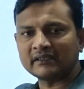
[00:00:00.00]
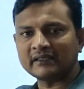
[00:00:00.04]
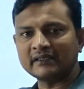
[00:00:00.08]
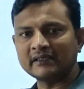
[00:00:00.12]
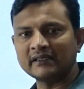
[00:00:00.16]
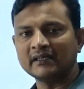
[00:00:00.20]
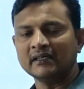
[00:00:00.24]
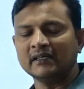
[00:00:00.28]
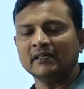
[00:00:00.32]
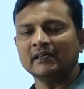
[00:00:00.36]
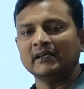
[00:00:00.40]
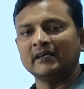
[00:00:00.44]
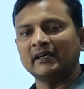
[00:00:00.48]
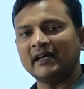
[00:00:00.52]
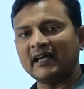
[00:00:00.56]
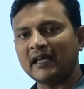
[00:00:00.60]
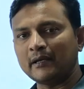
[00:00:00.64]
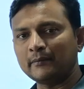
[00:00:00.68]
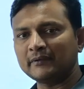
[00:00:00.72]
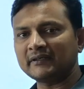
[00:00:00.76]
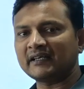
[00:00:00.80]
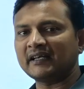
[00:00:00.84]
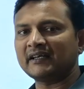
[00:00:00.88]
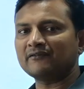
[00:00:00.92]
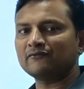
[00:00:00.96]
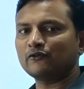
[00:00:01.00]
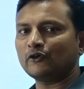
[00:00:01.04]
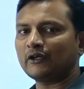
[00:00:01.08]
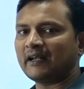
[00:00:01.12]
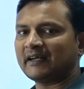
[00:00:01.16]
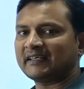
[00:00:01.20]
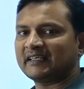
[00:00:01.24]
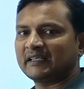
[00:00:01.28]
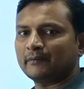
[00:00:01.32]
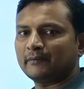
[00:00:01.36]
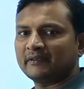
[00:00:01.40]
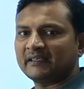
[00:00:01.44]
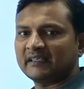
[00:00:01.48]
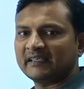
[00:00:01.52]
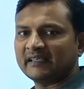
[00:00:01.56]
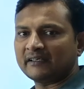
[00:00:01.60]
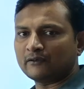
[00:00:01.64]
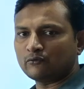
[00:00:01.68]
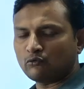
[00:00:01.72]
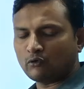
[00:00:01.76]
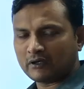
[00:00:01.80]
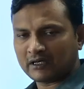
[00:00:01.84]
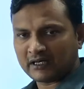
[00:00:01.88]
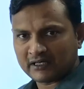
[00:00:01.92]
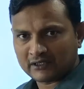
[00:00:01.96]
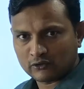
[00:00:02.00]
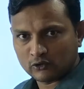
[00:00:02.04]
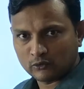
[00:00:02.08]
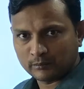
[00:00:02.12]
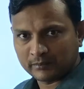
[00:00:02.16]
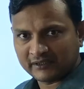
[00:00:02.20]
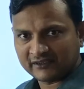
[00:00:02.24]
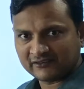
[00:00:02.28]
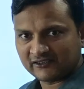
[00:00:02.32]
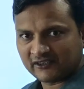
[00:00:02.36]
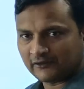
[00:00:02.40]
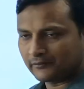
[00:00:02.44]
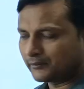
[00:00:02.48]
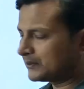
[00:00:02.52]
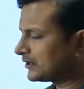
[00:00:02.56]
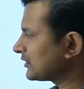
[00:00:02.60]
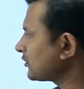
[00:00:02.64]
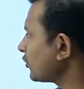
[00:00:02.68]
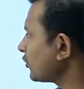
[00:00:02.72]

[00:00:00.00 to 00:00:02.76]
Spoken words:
the heavy rainfall activity at one or two places will